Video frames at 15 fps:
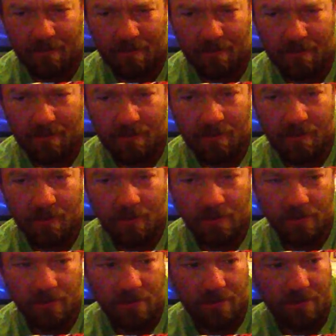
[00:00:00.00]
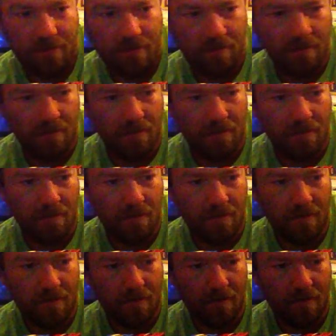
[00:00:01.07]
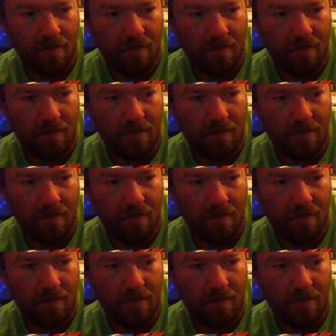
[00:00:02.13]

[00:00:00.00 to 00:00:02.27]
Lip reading: (silence)